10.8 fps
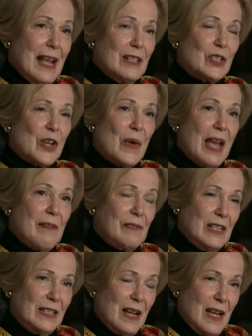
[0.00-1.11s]
And so
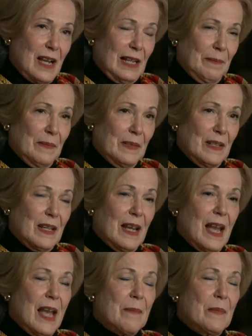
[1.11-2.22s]
every time
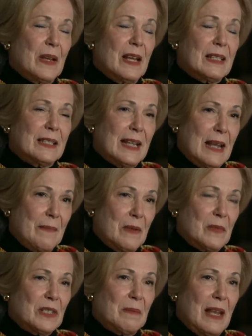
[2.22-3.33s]
a
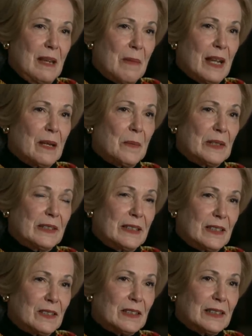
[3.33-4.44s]
statement was made by a
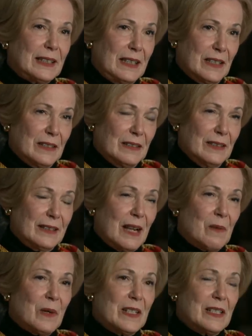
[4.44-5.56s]
political leader
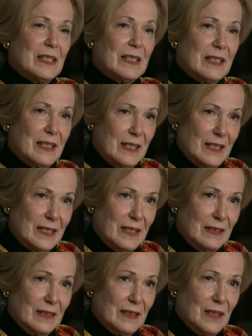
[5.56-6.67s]
that wasn't
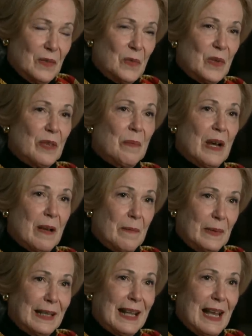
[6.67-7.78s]
consistent with
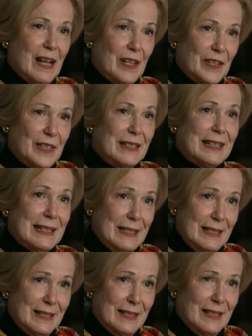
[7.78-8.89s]
public health
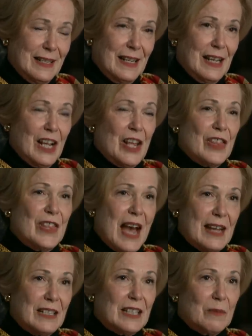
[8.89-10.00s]
needs,
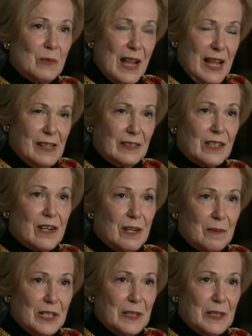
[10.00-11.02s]
that derailed our